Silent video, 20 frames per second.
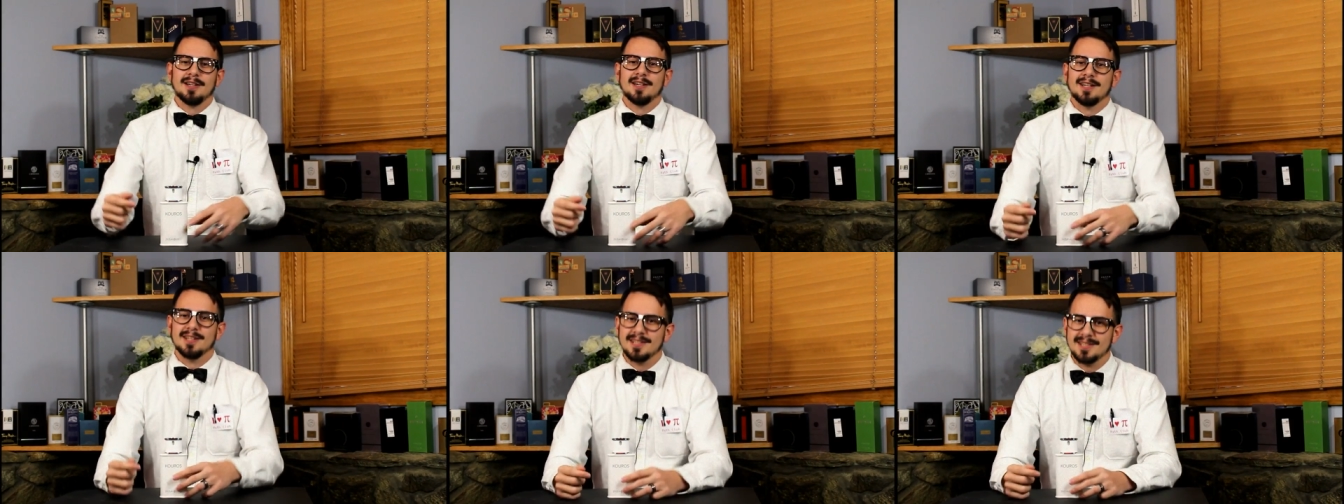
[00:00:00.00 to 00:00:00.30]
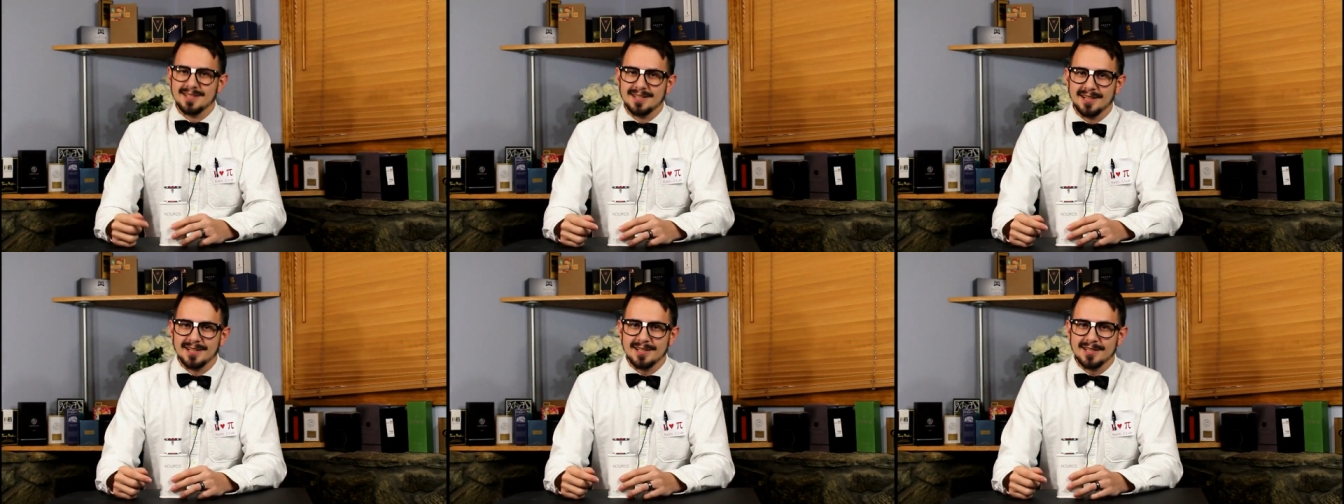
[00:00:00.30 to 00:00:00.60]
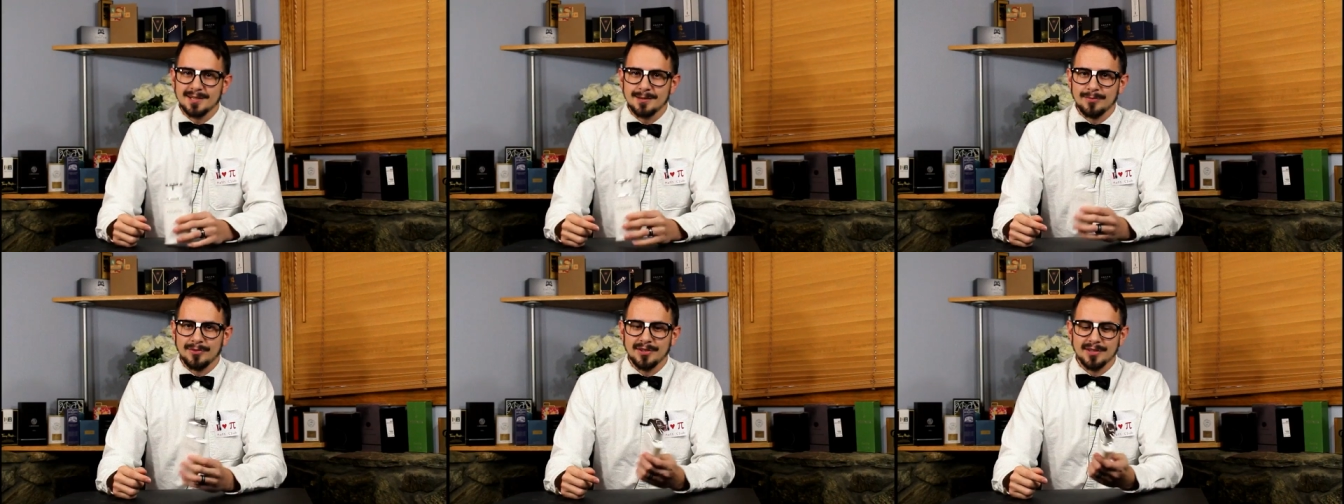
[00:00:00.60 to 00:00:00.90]
It's not
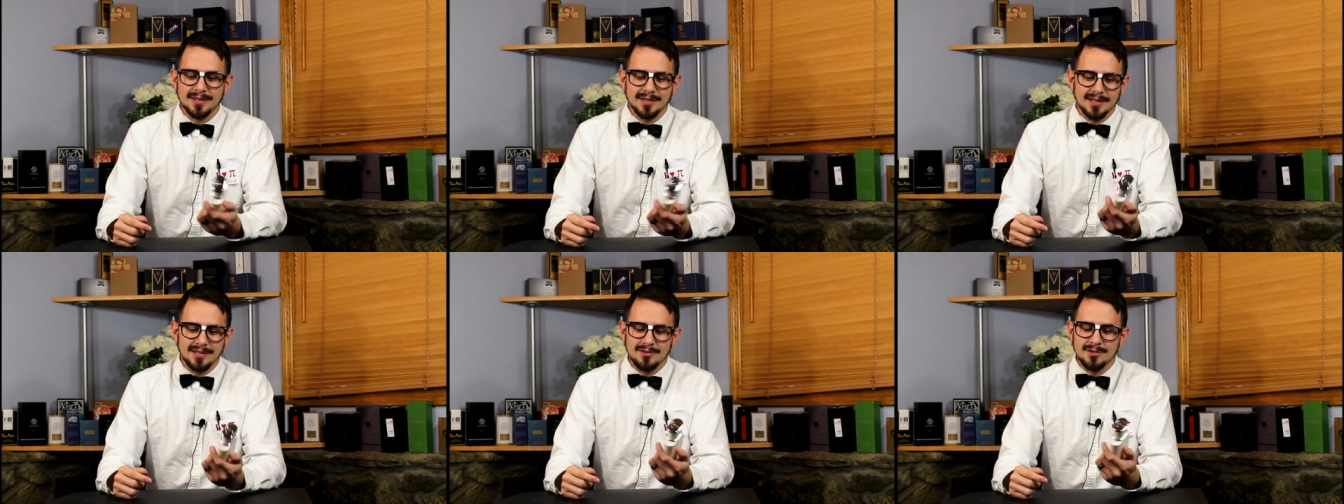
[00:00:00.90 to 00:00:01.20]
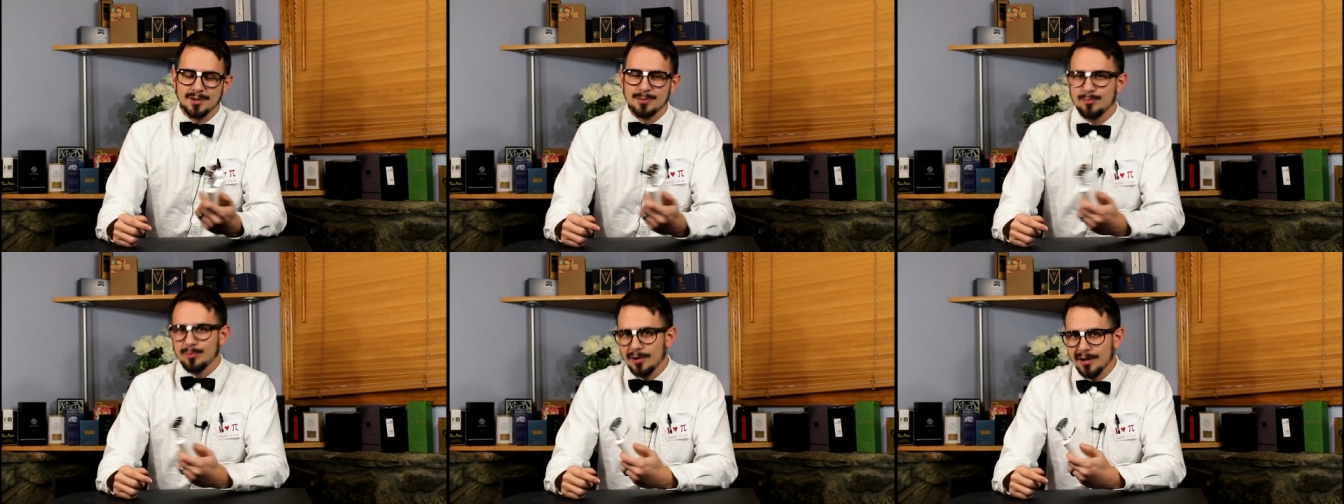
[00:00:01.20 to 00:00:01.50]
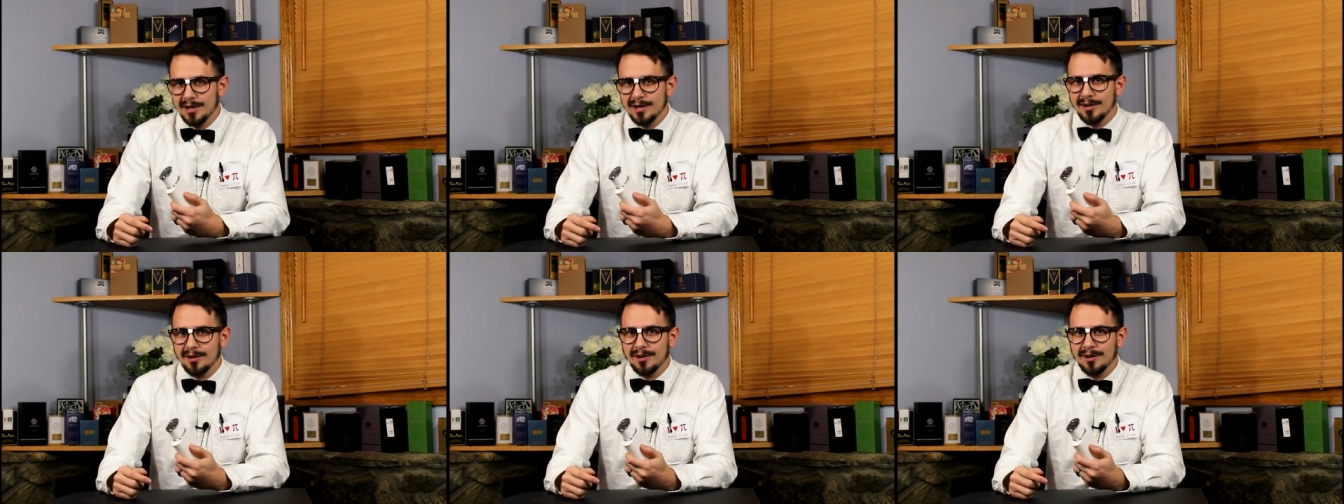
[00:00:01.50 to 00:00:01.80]
something that you
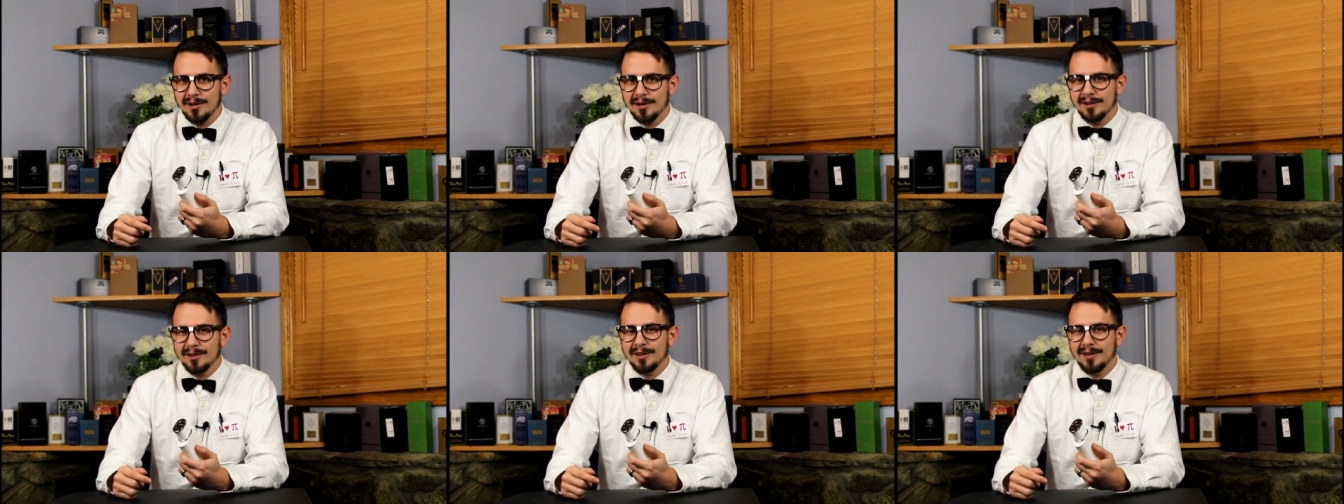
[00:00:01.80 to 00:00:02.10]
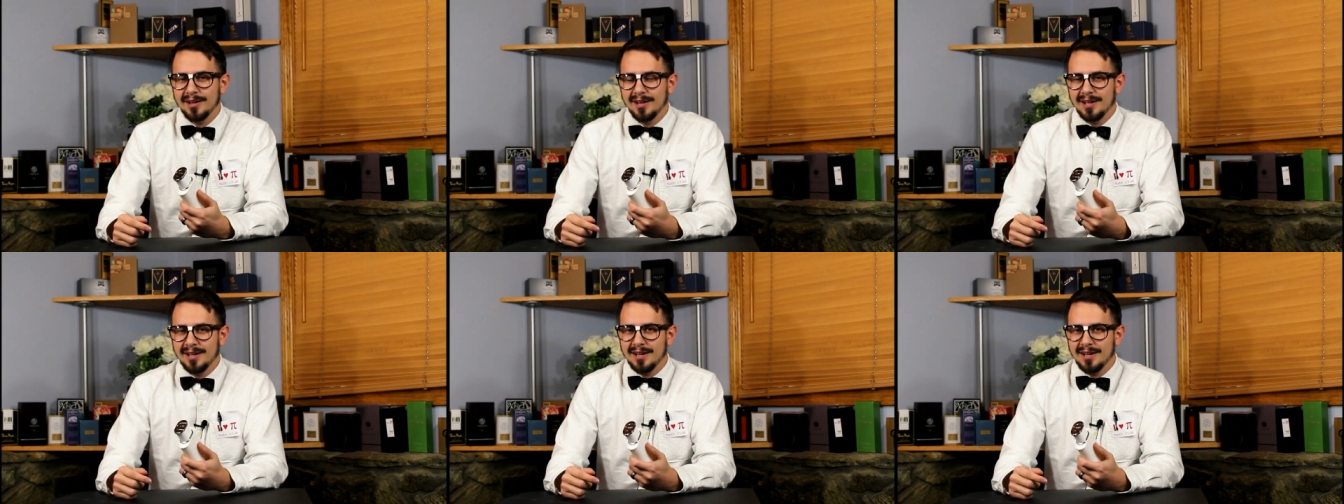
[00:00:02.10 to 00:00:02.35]
spray on